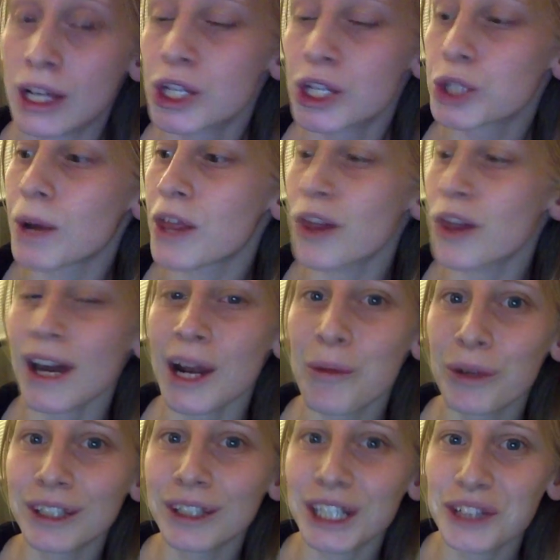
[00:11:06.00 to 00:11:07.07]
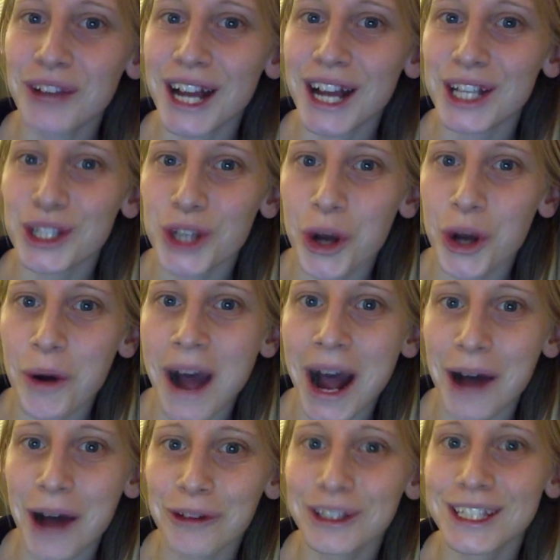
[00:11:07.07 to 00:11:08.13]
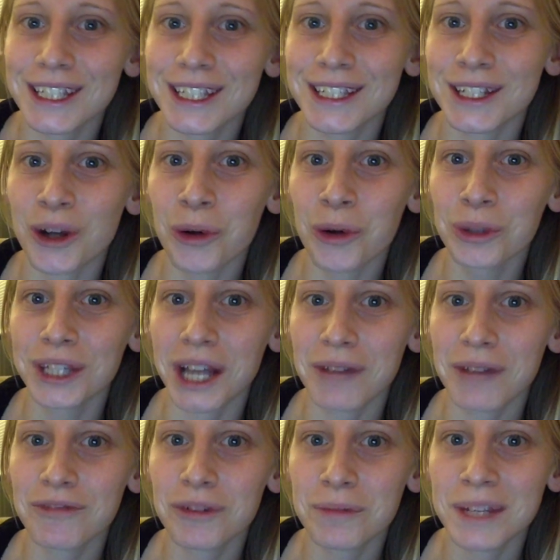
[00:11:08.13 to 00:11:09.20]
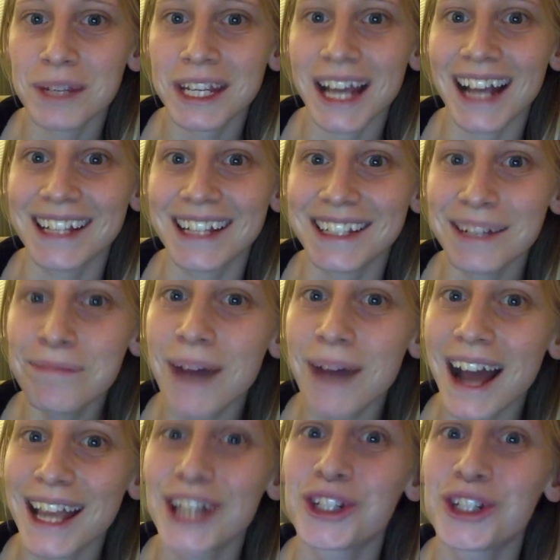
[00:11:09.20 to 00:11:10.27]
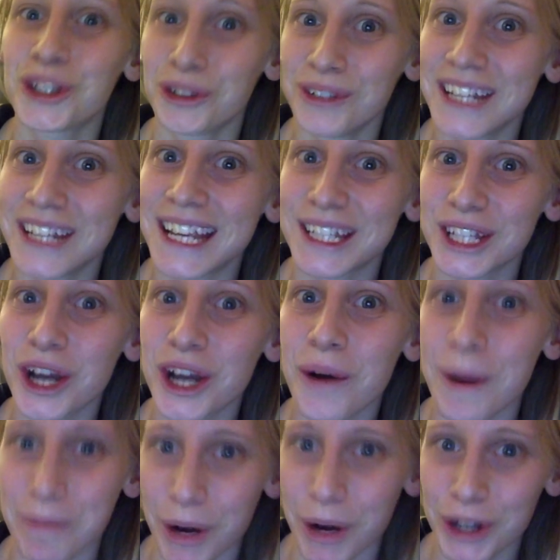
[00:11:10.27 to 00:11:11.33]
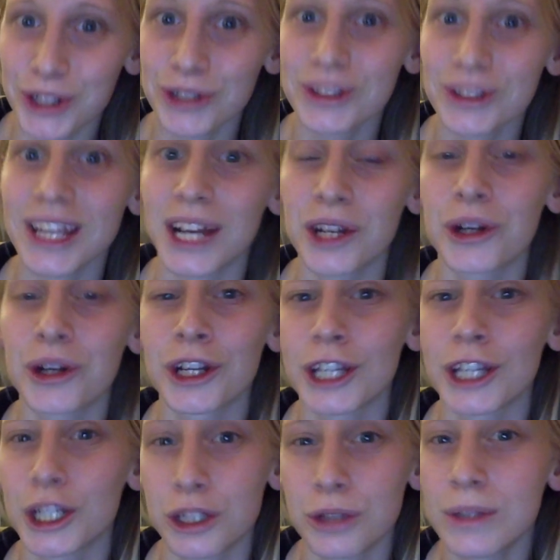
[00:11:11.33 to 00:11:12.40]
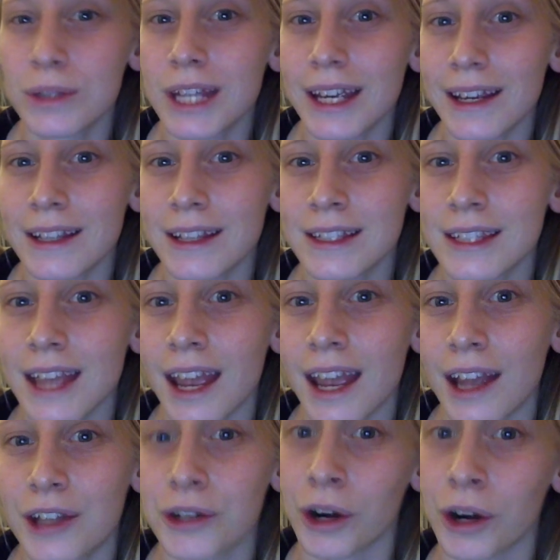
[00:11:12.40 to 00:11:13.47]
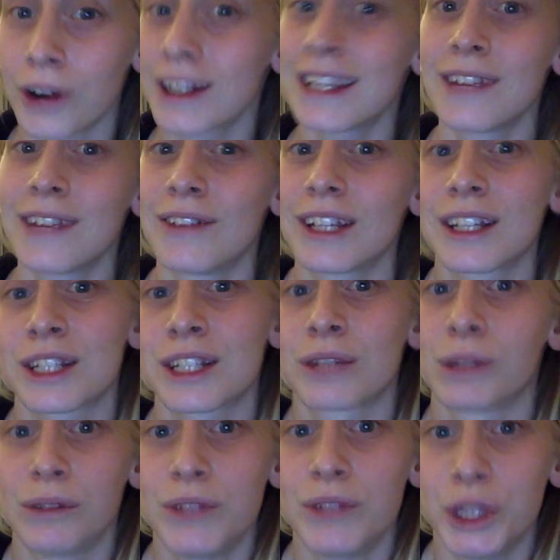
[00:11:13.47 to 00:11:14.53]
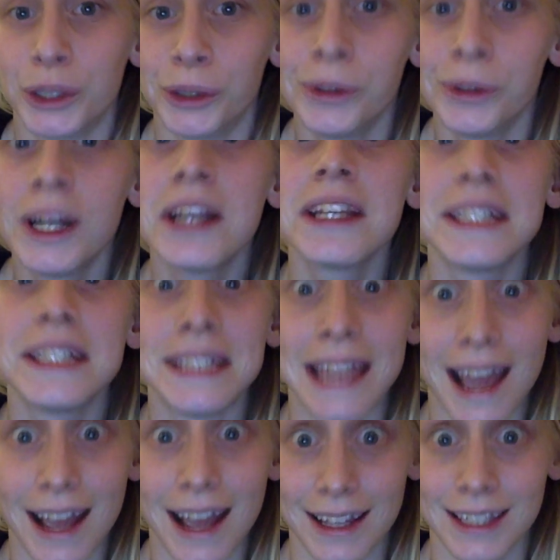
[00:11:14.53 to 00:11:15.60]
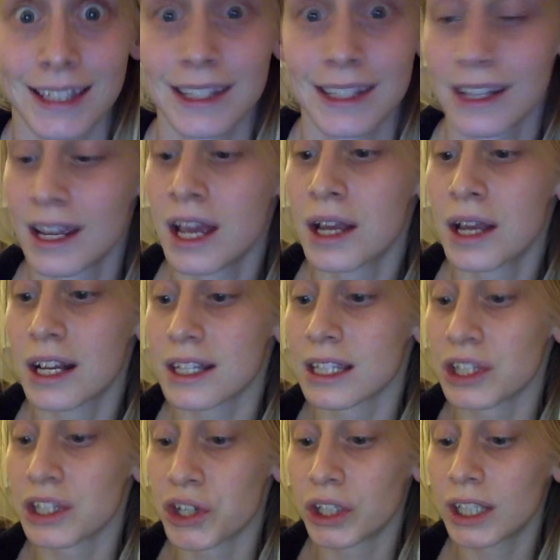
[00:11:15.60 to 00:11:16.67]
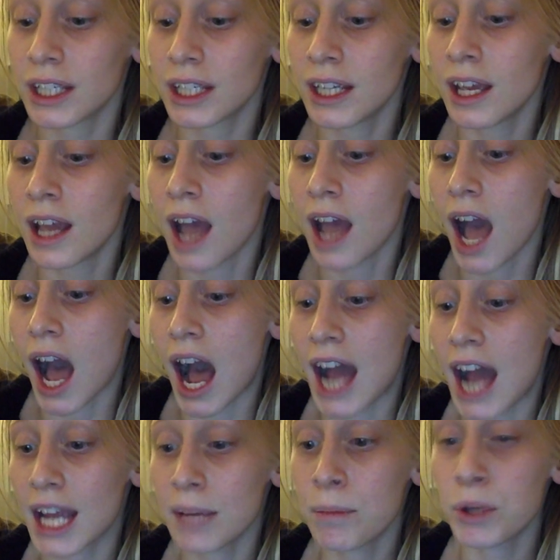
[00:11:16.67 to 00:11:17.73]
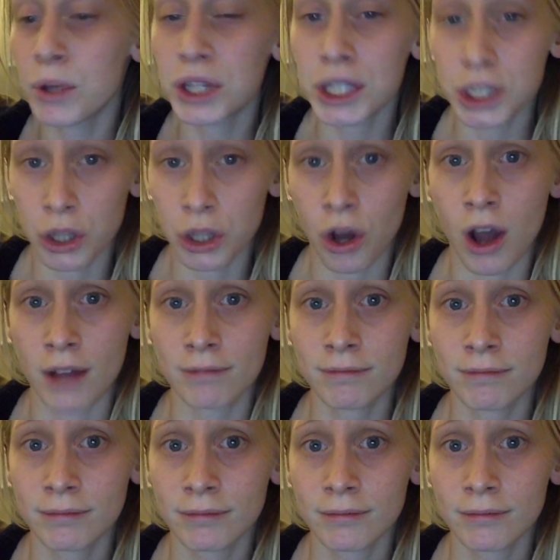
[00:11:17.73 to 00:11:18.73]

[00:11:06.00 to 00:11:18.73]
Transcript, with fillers: So I thought I would let you guys know how this is holding up for me. I did buy it two days ago at Marshall's. I know you're like, two days and you're already giving us a review. Yes, because literally I put this on